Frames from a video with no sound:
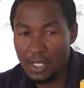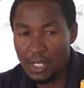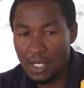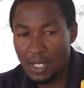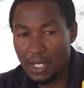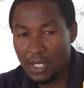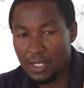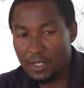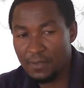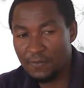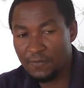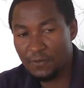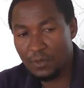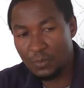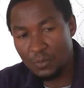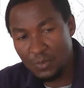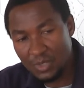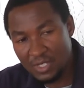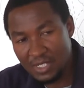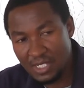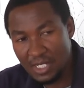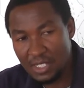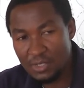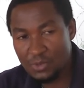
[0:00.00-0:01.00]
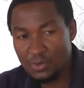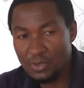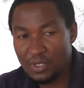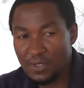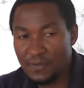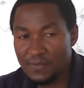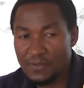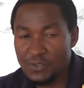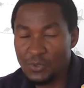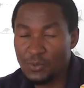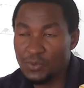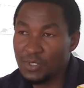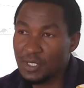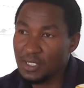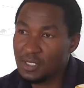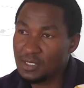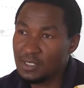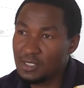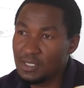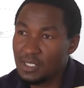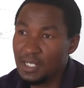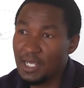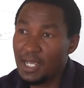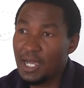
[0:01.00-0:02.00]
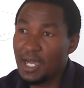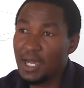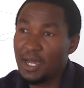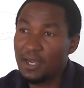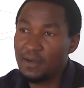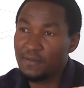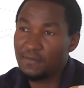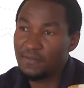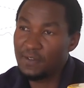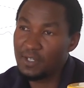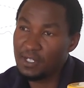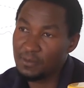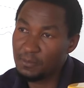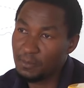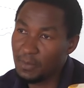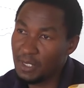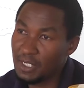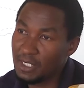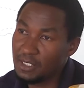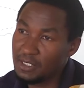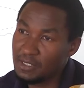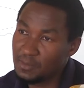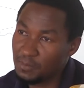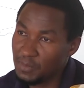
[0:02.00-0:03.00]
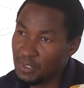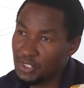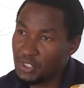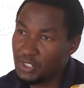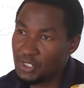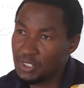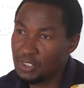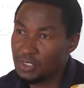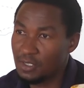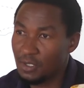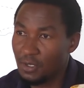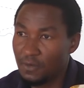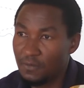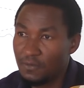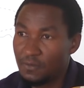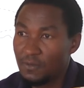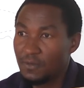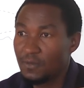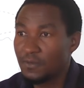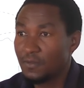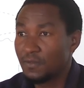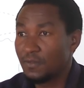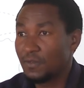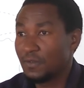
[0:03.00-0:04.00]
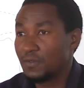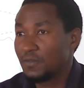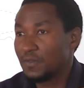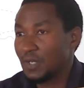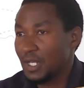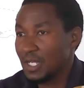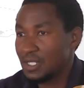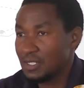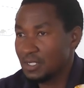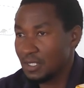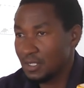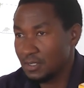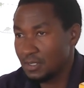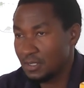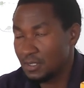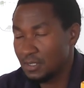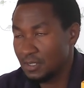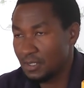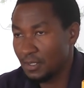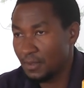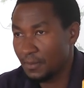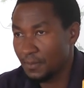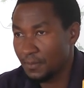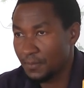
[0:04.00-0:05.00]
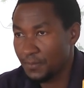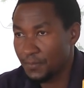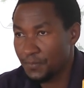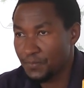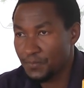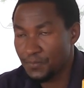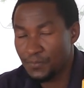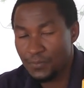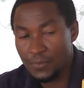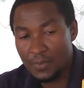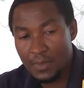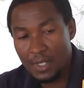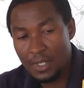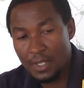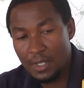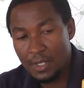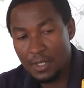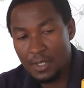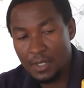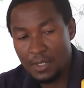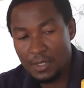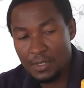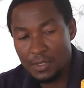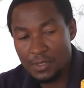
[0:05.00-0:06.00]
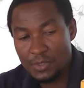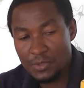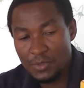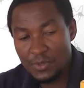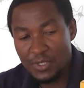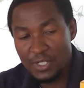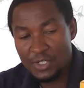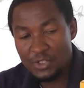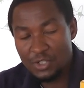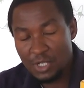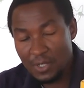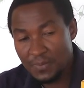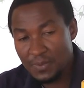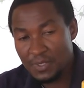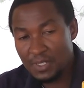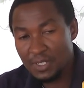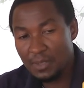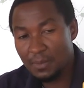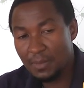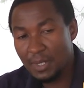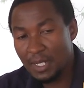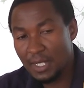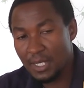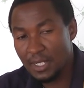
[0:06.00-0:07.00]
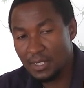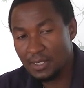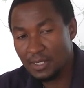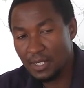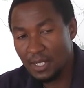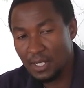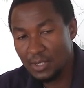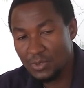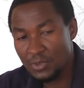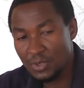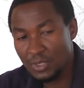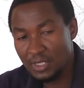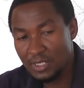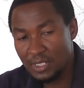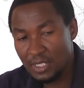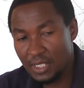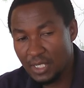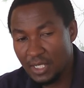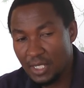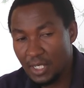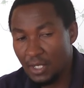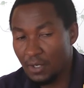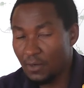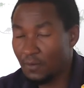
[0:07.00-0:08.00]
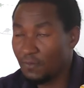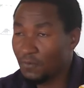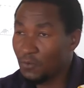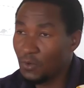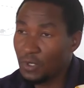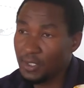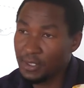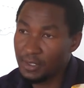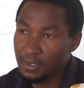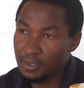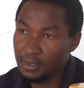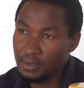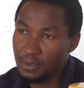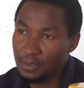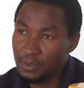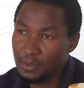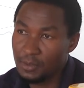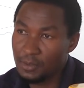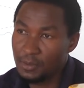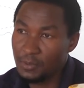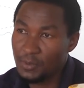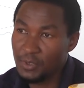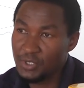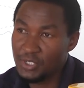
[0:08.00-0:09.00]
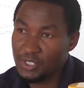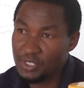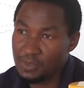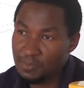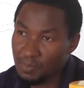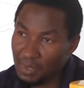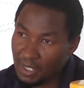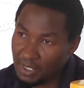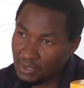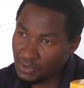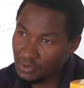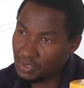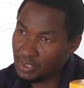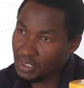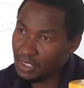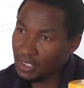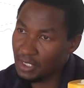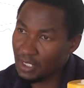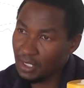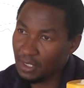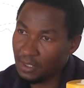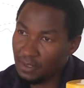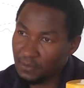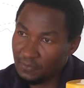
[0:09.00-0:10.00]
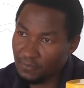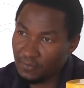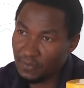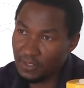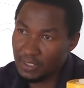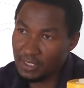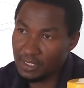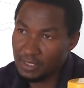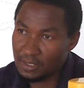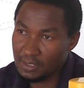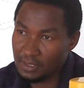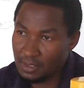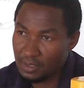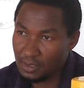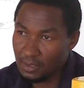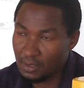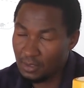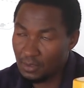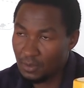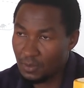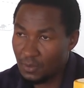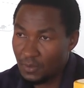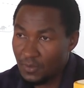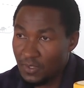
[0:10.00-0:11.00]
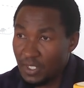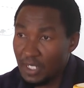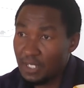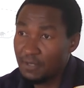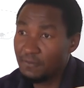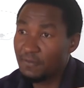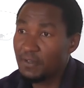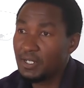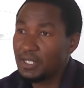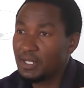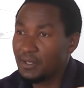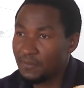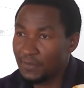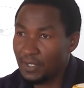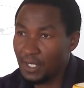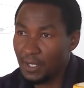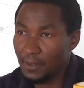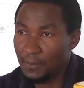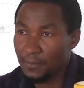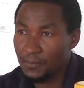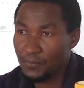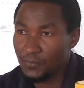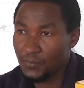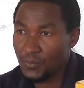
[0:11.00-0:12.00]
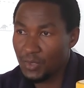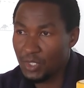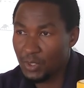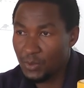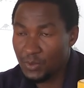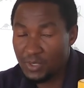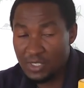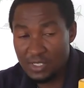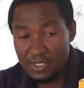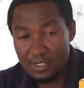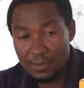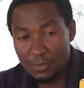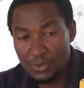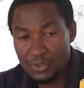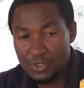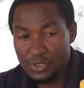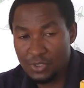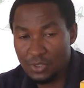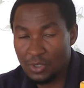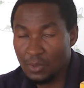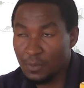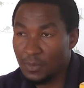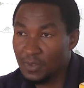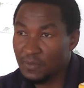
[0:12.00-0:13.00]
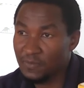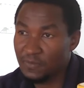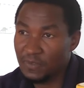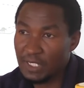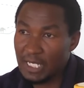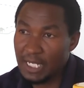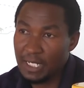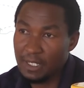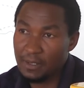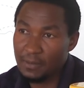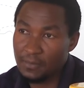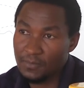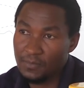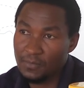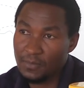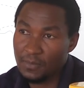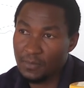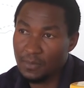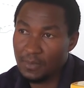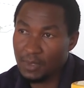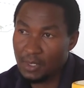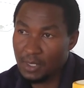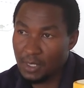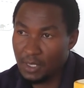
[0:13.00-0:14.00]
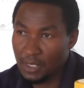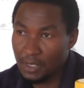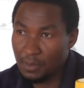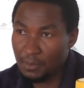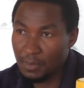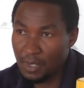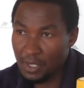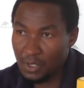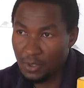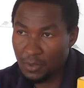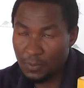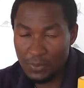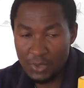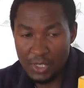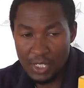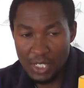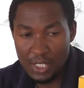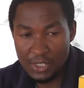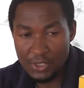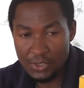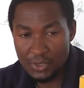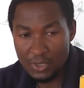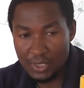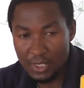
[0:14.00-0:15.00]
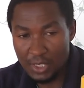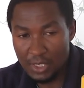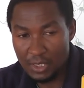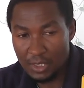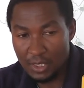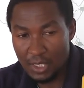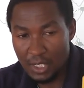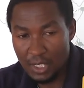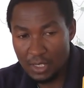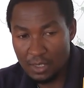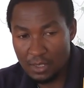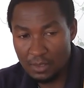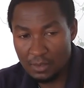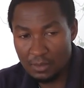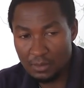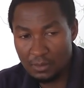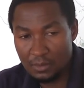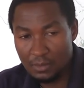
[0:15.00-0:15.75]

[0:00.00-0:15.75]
And from research we have shown that there are very many species of fruit flies existing. So the traps in the market actually take care of one, which is Bactrocera invadens, or the invader fly, which is the most common fly in mango production here in Kenya.